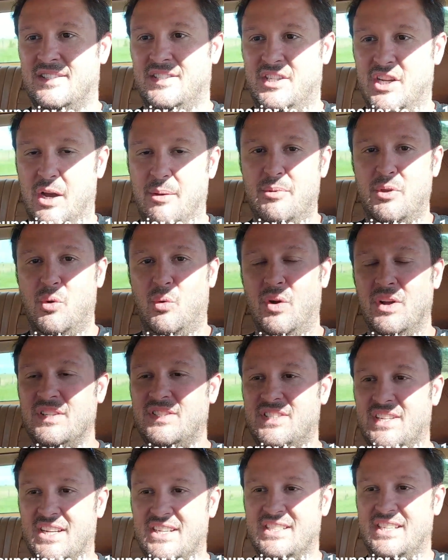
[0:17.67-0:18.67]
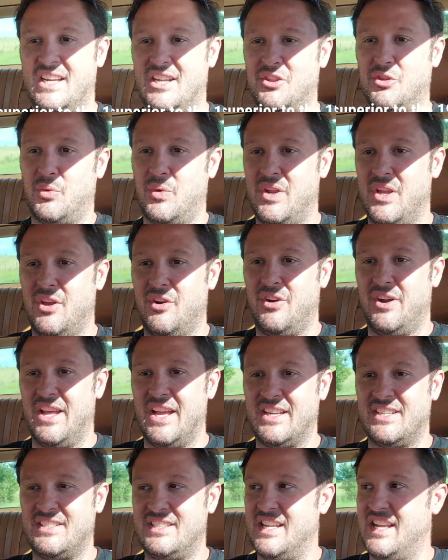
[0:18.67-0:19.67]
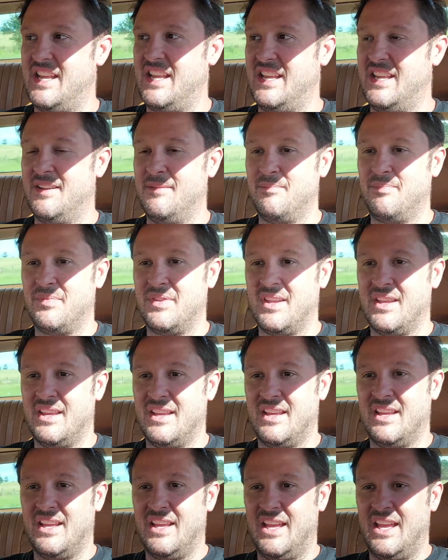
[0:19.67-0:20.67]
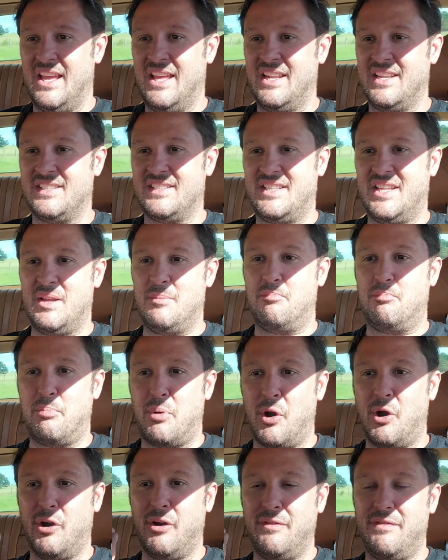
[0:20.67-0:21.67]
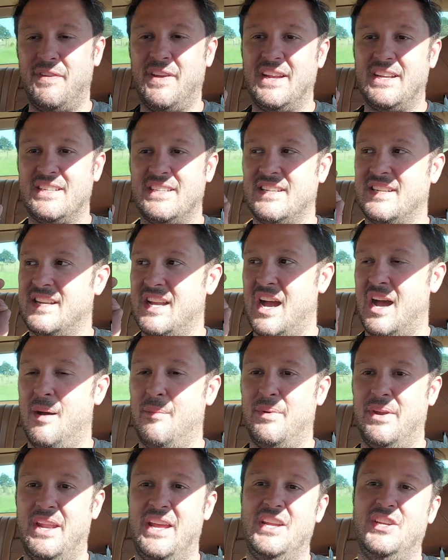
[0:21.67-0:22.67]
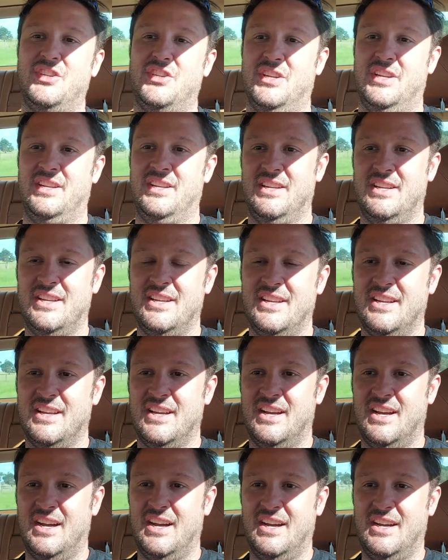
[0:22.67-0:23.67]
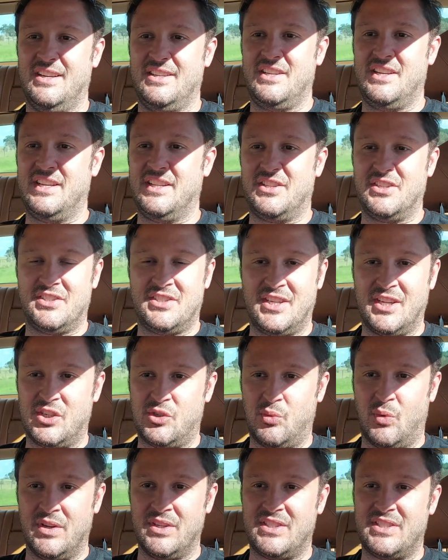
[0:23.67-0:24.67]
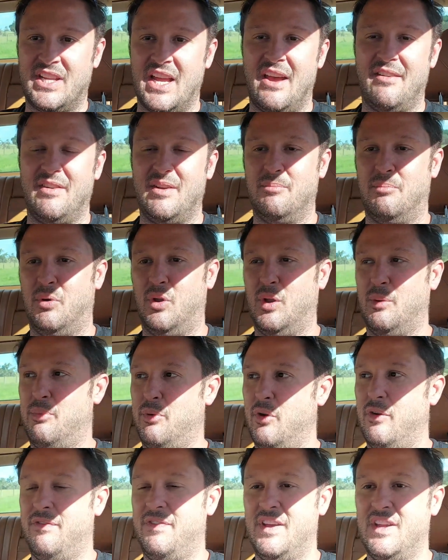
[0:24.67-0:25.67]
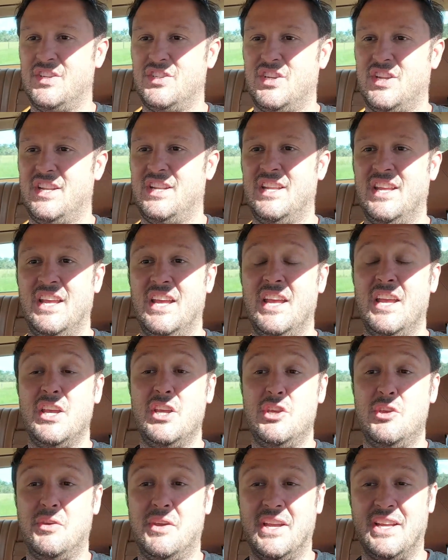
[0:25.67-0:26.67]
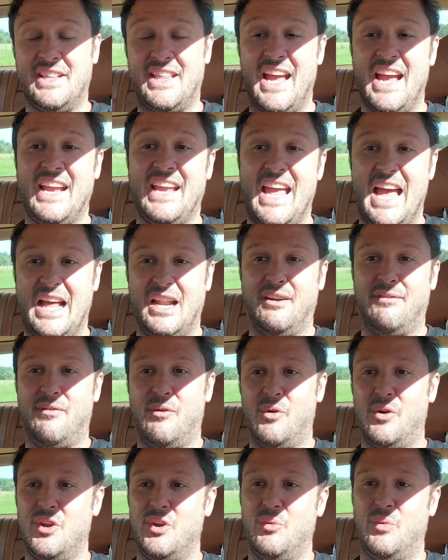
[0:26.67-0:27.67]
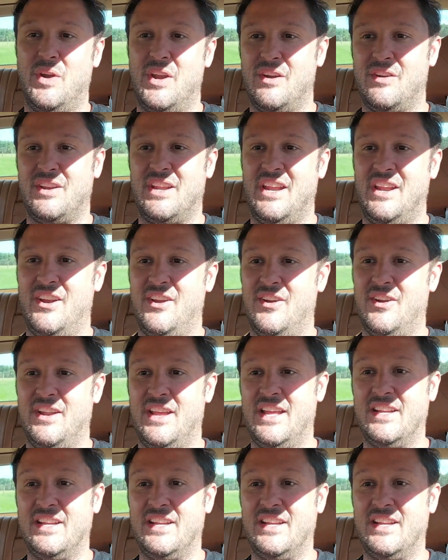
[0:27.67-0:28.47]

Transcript: W116 300 SD. It is the perfect combination. You get the 617 bulletproof engine, you get that California rear gear.